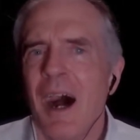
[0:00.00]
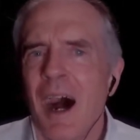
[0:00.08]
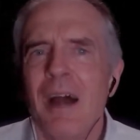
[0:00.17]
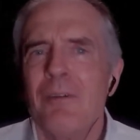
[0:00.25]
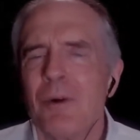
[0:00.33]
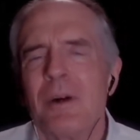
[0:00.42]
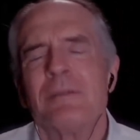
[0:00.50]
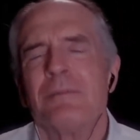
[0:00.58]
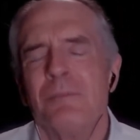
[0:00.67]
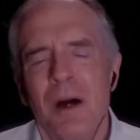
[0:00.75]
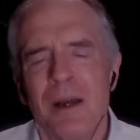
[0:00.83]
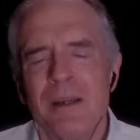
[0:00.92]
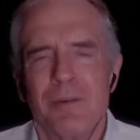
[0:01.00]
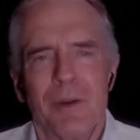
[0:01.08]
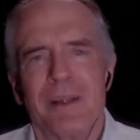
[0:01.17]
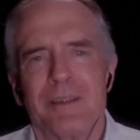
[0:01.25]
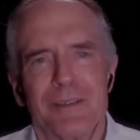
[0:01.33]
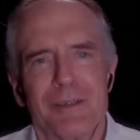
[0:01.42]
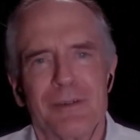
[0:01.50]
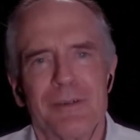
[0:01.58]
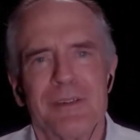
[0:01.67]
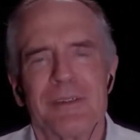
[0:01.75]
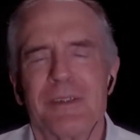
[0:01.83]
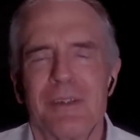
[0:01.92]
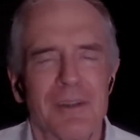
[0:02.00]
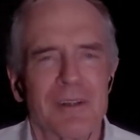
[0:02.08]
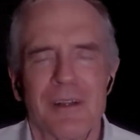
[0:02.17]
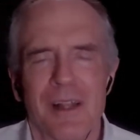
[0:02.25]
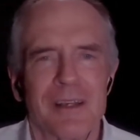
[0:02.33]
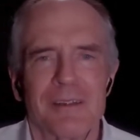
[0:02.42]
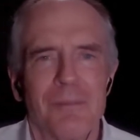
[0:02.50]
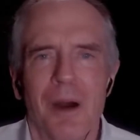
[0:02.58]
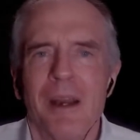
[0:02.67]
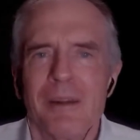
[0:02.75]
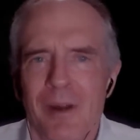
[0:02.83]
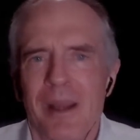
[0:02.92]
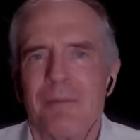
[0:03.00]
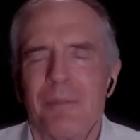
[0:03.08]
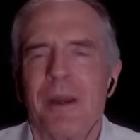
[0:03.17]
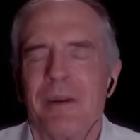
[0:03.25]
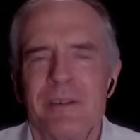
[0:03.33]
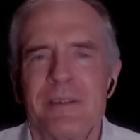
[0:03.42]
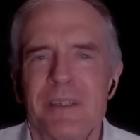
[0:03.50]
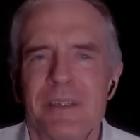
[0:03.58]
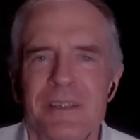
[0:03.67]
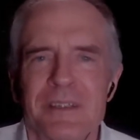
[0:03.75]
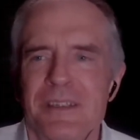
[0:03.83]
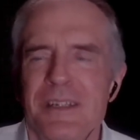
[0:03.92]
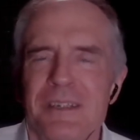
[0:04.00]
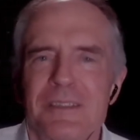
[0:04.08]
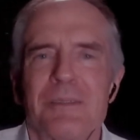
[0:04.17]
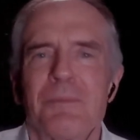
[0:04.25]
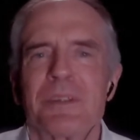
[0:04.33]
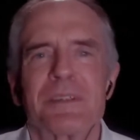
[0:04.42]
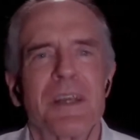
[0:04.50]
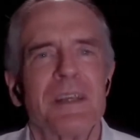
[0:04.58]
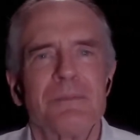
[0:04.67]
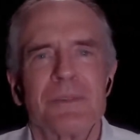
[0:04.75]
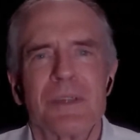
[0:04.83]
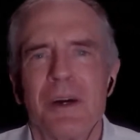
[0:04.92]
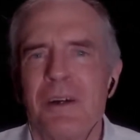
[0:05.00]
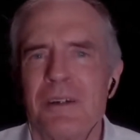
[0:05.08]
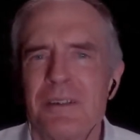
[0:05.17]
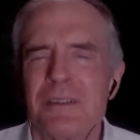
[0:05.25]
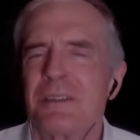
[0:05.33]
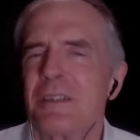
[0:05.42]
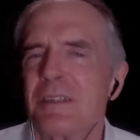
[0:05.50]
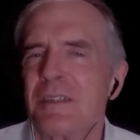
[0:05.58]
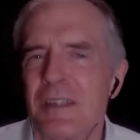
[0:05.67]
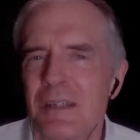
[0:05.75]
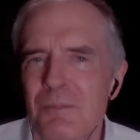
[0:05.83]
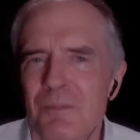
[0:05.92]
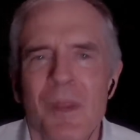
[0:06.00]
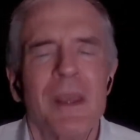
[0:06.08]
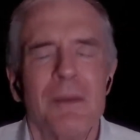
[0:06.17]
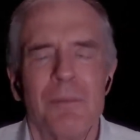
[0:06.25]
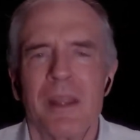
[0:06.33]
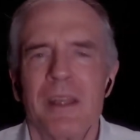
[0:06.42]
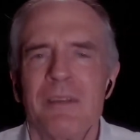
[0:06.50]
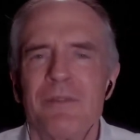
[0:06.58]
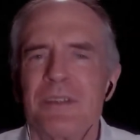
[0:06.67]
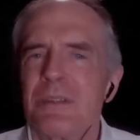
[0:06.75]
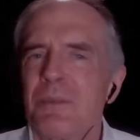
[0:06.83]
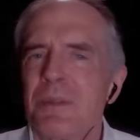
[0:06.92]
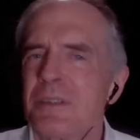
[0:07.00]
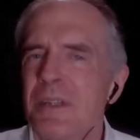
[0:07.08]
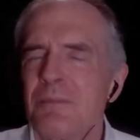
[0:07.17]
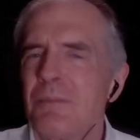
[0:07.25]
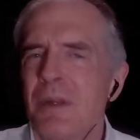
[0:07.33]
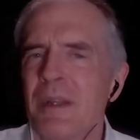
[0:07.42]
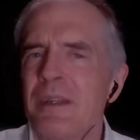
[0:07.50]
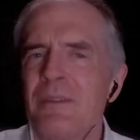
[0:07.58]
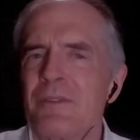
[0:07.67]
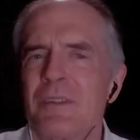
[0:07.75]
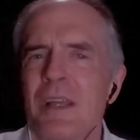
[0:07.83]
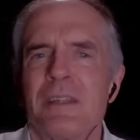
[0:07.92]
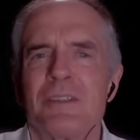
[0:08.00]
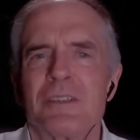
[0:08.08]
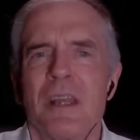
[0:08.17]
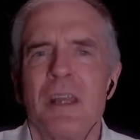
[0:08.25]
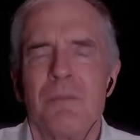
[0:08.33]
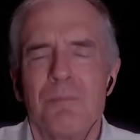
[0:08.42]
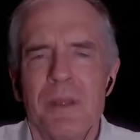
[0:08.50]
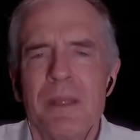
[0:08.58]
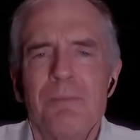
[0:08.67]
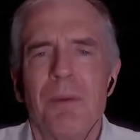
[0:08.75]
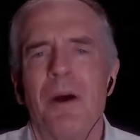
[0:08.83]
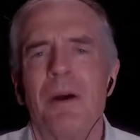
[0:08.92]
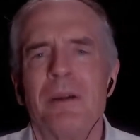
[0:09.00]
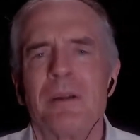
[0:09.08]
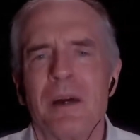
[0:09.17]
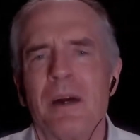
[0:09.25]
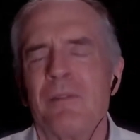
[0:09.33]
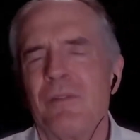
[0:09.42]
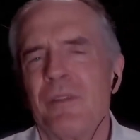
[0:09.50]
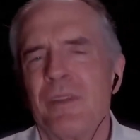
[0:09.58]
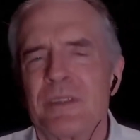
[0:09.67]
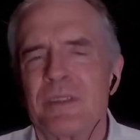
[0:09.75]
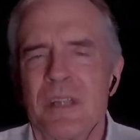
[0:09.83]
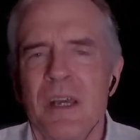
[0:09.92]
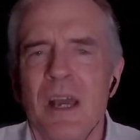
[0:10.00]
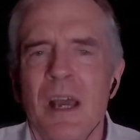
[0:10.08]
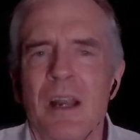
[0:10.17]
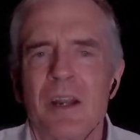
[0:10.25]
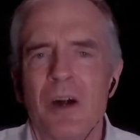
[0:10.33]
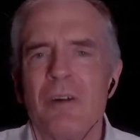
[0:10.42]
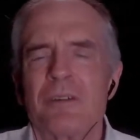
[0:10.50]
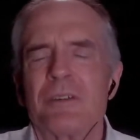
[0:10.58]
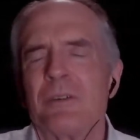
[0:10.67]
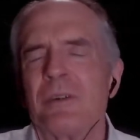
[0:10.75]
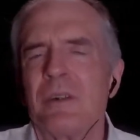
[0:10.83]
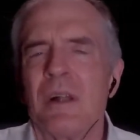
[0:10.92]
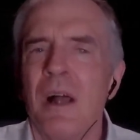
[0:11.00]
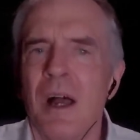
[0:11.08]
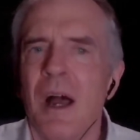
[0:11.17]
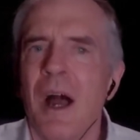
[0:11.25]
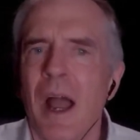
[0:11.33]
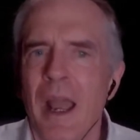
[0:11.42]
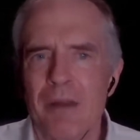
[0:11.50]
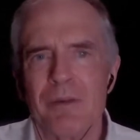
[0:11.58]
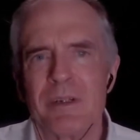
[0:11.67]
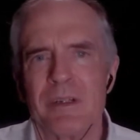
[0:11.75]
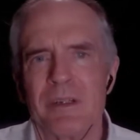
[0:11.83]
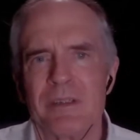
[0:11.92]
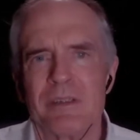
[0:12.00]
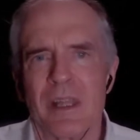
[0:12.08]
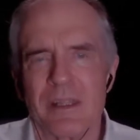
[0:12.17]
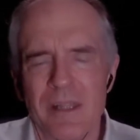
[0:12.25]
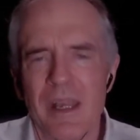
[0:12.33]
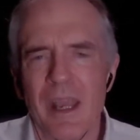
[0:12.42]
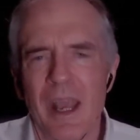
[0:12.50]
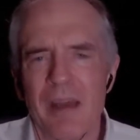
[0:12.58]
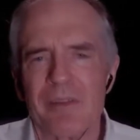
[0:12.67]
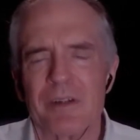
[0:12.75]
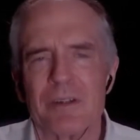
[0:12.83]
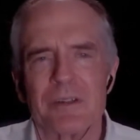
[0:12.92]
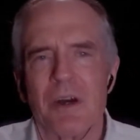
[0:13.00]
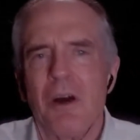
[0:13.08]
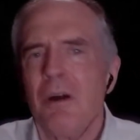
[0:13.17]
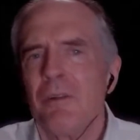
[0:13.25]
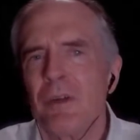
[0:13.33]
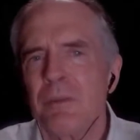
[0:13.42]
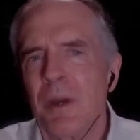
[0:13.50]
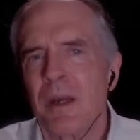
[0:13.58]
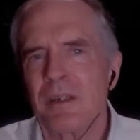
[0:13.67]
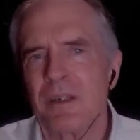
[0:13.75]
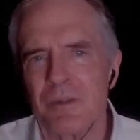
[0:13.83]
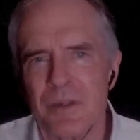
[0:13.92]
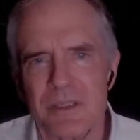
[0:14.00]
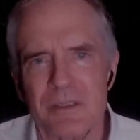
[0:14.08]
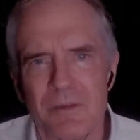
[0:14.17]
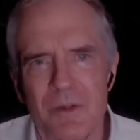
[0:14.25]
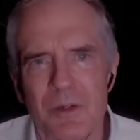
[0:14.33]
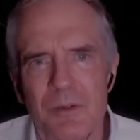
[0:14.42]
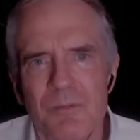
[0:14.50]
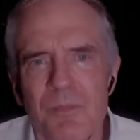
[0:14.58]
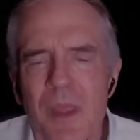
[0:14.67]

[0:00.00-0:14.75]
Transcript: I want my grandchildren to look like my grandparents and to sing some of the same songs and believe in some of the same beliefs and just be part of this cultural heritage that they have that goes all the way back to Greece and Rome.